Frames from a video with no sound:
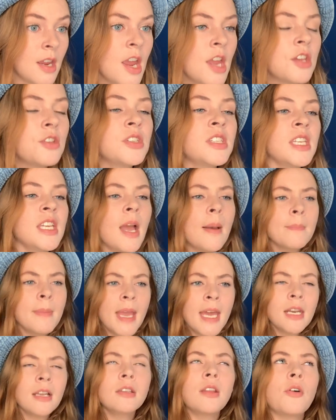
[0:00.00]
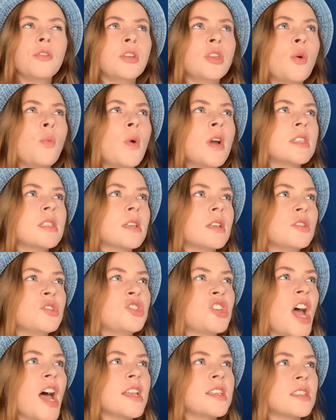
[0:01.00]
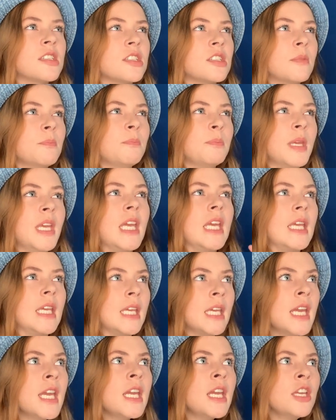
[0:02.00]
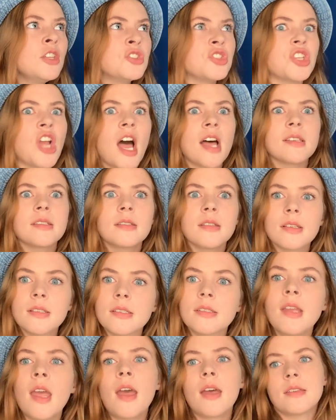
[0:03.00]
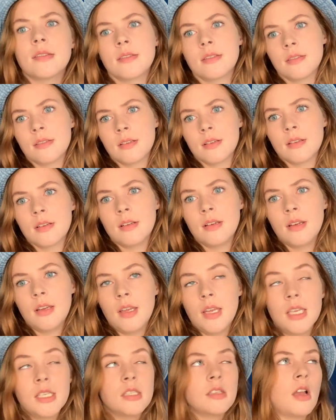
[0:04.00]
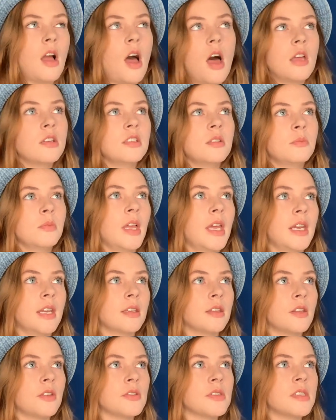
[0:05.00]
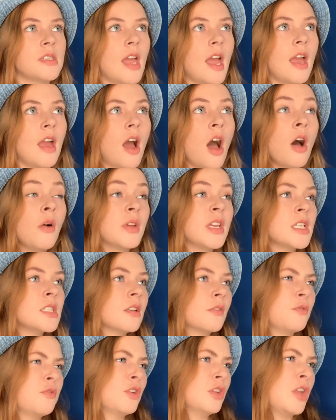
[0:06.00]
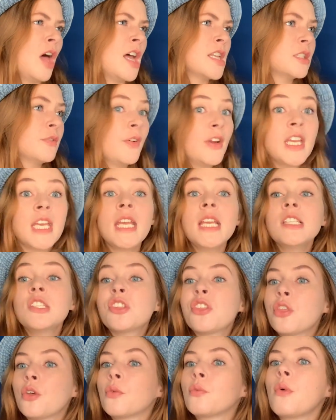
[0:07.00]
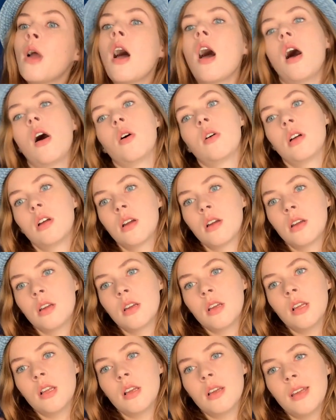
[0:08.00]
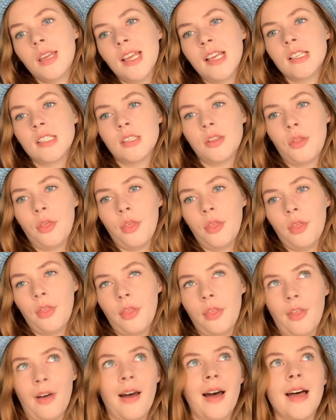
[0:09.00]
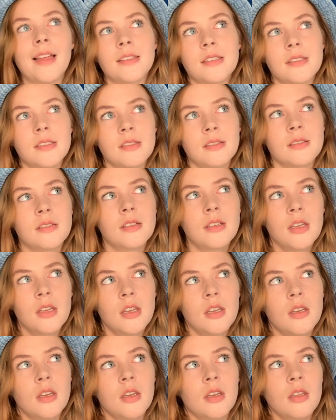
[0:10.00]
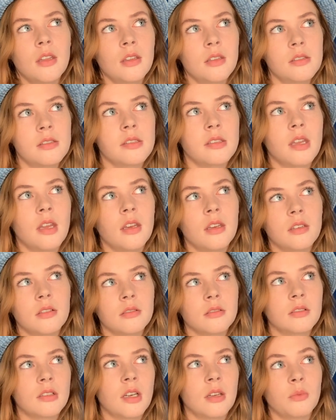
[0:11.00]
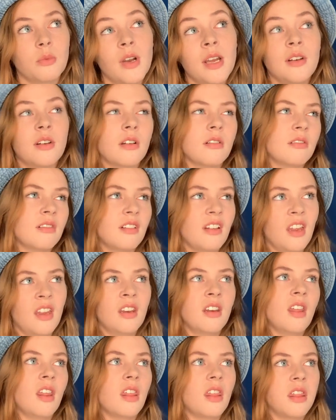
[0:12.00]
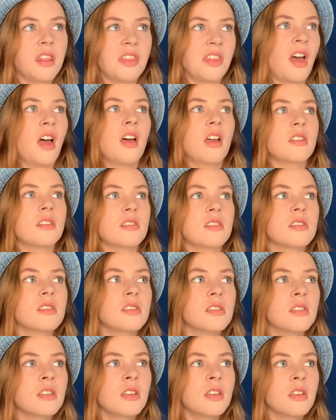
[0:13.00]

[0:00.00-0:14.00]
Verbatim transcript: You see, a man alone in the woods can just be. He can just exist. He's contemplating, they'll say. Oh, he's a philosopher. He's Thoreau his thoughts. I'll say, oh God, what great thoughts.